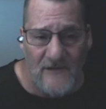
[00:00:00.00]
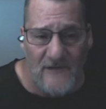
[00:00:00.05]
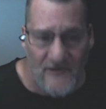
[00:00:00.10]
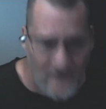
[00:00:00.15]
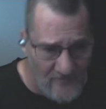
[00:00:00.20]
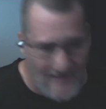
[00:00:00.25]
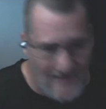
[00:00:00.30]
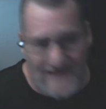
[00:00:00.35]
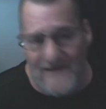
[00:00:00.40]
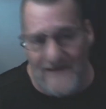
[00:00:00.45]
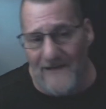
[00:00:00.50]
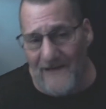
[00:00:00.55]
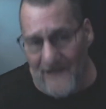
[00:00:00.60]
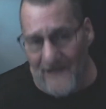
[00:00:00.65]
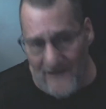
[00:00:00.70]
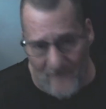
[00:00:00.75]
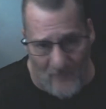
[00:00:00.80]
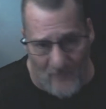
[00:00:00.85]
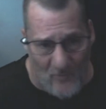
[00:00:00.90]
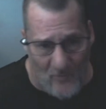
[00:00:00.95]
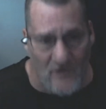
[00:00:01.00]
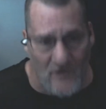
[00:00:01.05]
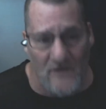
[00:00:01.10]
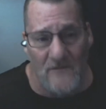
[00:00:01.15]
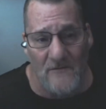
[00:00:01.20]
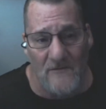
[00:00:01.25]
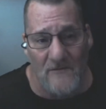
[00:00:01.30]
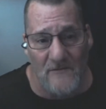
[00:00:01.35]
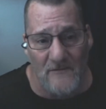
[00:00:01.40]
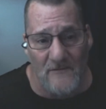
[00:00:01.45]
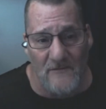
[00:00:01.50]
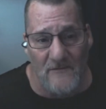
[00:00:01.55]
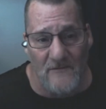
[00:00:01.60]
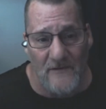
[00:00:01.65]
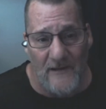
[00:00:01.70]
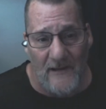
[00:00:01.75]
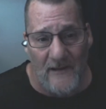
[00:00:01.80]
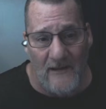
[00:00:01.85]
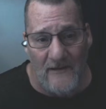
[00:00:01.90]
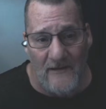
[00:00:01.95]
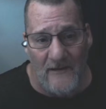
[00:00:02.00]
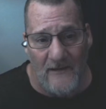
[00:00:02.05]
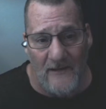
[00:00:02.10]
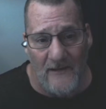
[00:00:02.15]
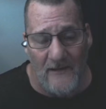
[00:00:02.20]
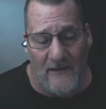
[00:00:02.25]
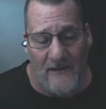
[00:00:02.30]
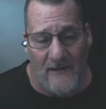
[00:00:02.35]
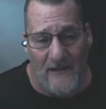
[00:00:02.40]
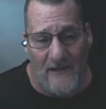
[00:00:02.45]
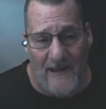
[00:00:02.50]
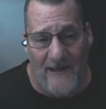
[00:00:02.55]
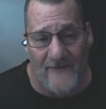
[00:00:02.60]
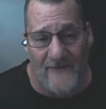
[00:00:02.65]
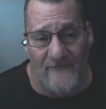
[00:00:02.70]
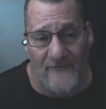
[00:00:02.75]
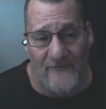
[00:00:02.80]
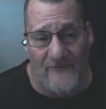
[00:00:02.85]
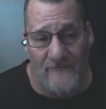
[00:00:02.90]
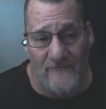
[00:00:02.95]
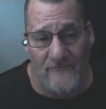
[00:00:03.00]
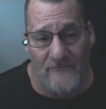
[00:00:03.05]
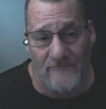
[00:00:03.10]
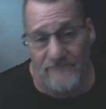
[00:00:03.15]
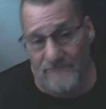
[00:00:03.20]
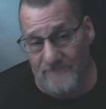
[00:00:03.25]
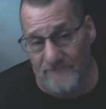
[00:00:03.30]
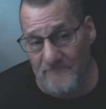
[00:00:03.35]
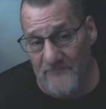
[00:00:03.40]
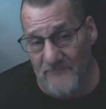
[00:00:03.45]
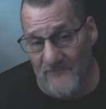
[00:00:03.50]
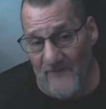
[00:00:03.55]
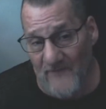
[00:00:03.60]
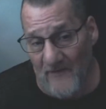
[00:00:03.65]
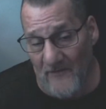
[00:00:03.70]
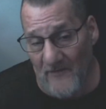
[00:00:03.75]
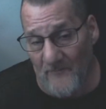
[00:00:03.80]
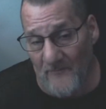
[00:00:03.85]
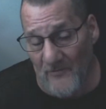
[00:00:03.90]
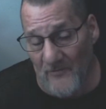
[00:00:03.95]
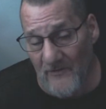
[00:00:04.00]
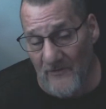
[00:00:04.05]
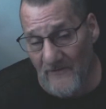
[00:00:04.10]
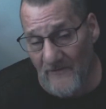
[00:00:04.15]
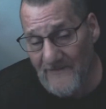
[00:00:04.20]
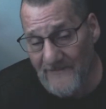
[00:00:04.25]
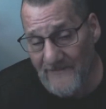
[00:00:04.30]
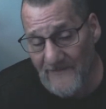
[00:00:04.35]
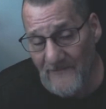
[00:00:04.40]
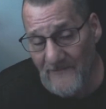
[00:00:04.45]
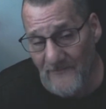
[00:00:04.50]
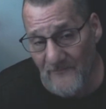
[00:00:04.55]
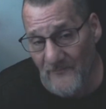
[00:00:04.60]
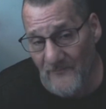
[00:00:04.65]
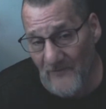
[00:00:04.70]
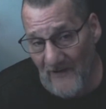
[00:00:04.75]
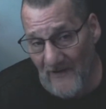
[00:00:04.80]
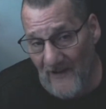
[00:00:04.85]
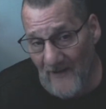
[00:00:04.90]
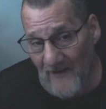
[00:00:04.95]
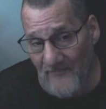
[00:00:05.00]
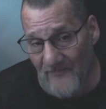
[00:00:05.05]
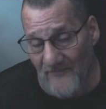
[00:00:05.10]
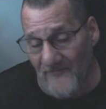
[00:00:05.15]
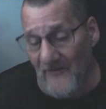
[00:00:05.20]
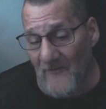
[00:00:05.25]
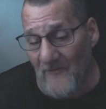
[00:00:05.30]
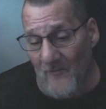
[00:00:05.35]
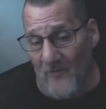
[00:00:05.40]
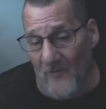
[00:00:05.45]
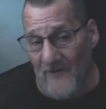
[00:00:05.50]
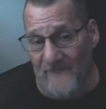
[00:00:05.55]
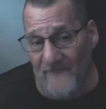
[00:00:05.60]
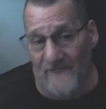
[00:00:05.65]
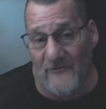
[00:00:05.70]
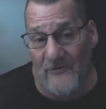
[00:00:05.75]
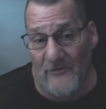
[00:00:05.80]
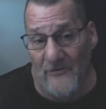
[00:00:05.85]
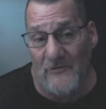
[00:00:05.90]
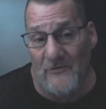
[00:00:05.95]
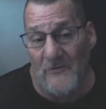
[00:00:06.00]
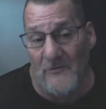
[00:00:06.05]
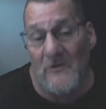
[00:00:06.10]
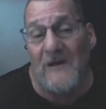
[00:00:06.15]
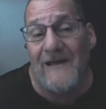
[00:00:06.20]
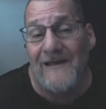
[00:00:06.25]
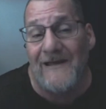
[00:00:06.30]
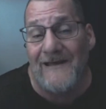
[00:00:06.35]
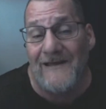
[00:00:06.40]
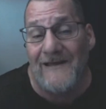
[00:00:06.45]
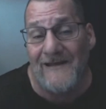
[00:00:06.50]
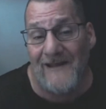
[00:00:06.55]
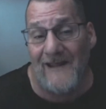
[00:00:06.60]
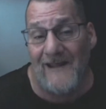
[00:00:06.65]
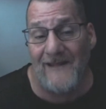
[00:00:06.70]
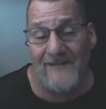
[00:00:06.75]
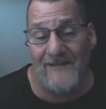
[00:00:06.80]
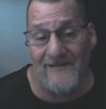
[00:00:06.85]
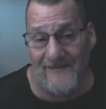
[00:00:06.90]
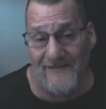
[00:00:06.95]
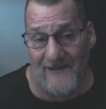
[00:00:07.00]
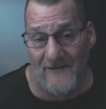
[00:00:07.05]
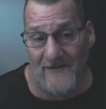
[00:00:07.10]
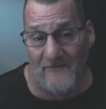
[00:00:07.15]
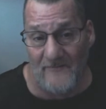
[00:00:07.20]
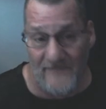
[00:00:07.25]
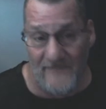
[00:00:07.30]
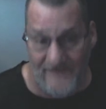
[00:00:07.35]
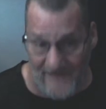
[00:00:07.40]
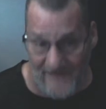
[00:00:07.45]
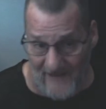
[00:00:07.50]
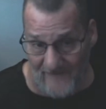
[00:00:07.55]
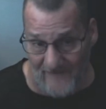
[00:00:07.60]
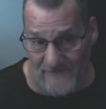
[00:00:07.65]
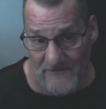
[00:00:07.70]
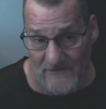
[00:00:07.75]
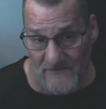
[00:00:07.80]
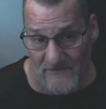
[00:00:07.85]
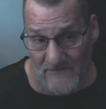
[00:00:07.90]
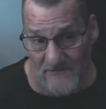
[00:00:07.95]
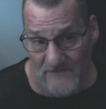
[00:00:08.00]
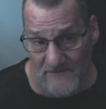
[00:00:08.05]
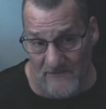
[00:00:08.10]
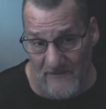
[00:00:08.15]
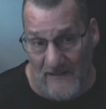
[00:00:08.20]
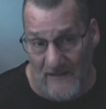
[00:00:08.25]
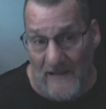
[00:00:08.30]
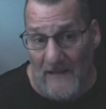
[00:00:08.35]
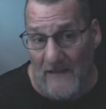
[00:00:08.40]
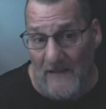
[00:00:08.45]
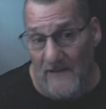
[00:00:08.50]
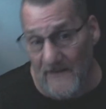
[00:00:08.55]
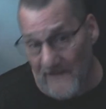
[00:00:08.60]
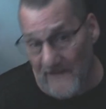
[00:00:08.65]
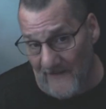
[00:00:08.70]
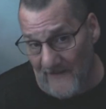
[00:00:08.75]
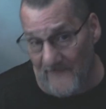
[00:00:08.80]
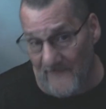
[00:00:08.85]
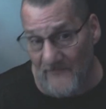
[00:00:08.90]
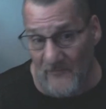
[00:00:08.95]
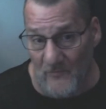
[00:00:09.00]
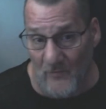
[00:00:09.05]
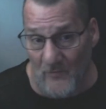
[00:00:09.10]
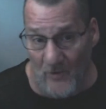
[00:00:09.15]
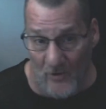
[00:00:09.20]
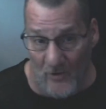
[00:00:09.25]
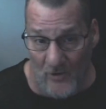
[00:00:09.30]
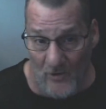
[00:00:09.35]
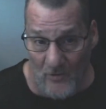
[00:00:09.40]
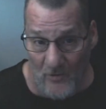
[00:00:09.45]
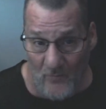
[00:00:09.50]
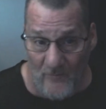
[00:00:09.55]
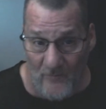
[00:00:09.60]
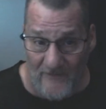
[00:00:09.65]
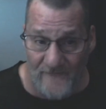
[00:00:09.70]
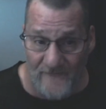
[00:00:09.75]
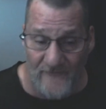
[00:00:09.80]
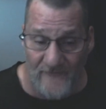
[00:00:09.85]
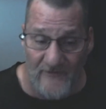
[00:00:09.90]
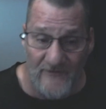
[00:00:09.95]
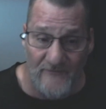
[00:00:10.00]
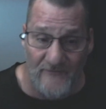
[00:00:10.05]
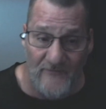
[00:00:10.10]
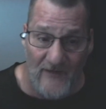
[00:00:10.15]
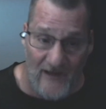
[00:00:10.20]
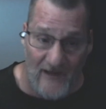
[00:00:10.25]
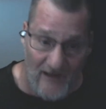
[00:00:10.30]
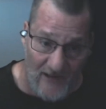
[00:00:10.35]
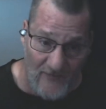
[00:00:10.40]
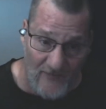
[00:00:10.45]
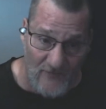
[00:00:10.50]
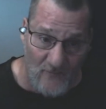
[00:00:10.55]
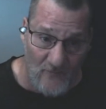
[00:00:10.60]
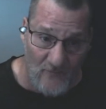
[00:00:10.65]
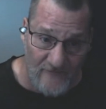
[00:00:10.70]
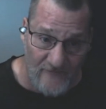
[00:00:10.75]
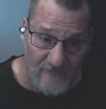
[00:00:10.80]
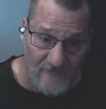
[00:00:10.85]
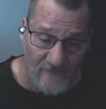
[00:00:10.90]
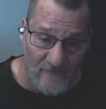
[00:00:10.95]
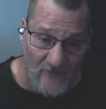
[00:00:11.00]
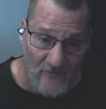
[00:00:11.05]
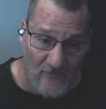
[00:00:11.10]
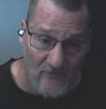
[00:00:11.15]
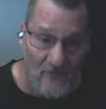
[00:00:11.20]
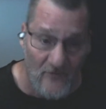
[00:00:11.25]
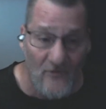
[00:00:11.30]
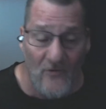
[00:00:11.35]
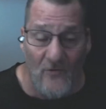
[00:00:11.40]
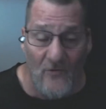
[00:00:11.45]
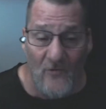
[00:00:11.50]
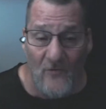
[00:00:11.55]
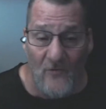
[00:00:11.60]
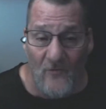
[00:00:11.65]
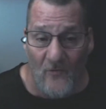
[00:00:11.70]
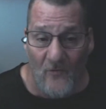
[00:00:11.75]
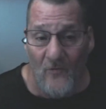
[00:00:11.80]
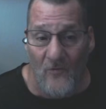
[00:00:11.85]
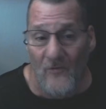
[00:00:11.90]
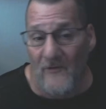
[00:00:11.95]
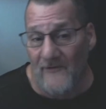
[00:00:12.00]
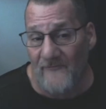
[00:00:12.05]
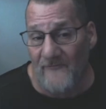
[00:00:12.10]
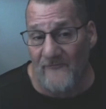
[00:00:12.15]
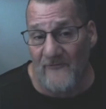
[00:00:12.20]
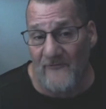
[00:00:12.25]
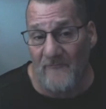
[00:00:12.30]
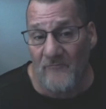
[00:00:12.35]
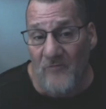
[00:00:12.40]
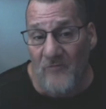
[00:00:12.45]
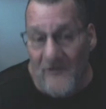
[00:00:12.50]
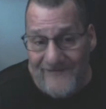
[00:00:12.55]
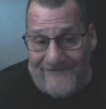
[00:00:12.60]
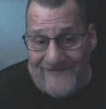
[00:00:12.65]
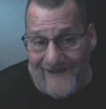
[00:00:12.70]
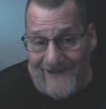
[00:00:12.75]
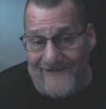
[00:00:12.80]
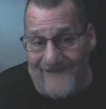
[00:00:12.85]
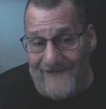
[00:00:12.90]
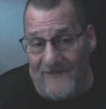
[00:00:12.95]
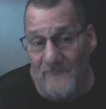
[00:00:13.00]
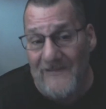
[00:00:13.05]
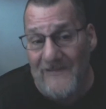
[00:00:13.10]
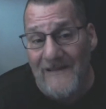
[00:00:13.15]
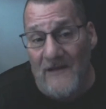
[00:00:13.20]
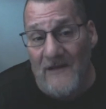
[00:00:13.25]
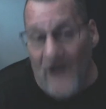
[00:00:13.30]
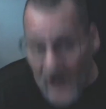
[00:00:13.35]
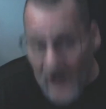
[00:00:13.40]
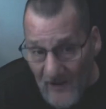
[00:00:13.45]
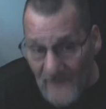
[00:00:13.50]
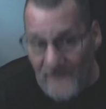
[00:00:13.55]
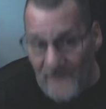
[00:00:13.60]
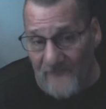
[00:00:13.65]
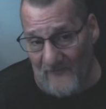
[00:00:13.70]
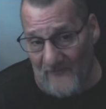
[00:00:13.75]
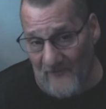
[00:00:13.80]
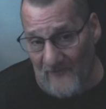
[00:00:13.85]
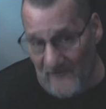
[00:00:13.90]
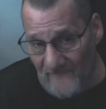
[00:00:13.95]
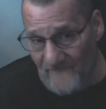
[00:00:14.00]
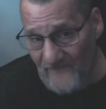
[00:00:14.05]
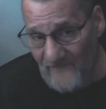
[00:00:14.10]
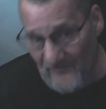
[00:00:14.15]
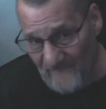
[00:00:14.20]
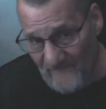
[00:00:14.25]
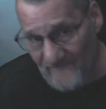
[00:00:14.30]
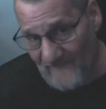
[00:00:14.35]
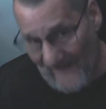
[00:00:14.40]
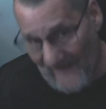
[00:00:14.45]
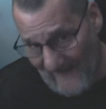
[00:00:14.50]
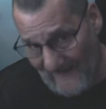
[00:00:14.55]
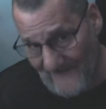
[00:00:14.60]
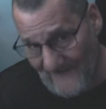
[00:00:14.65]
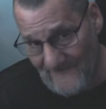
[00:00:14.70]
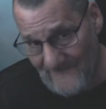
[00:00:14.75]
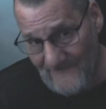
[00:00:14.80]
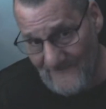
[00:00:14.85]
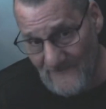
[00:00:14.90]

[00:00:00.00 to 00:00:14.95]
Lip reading: Explained a lot more, and actually started to pull you in. So, but I have the same question you do. Can the Salem 7 get to her when she is on the Witch's Road, or is she protected because of the fact